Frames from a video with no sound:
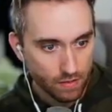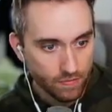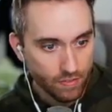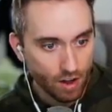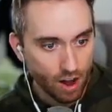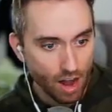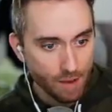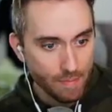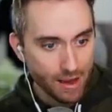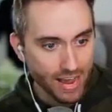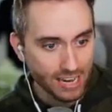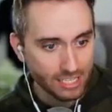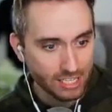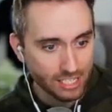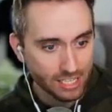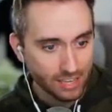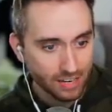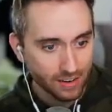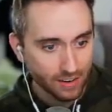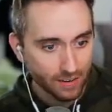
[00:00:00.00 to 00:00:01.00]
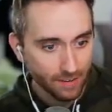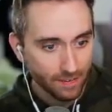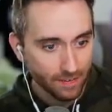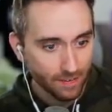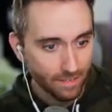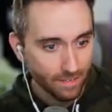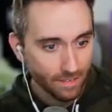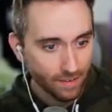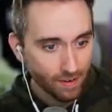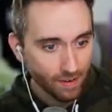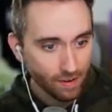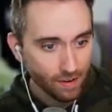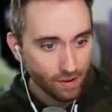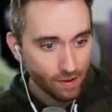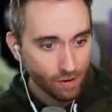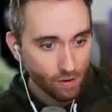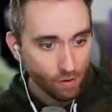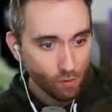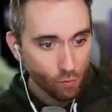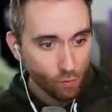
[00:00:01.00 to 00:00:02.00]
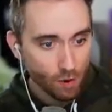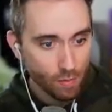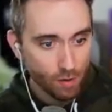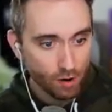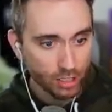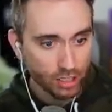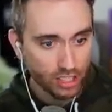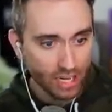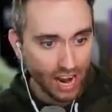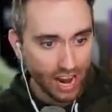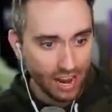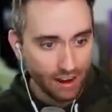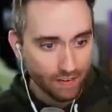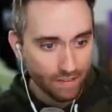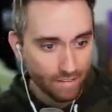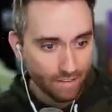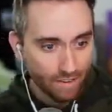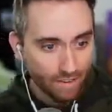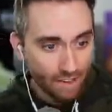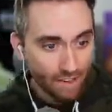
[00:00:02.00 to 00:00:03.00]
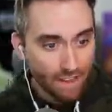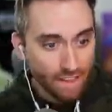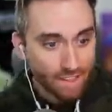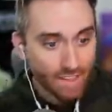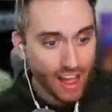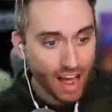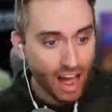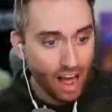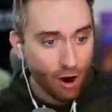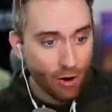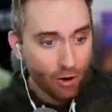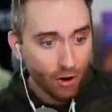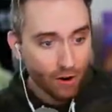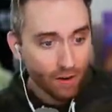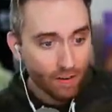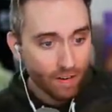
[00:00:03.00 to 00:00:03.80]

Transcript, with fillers: No, I missed. One more shot! No!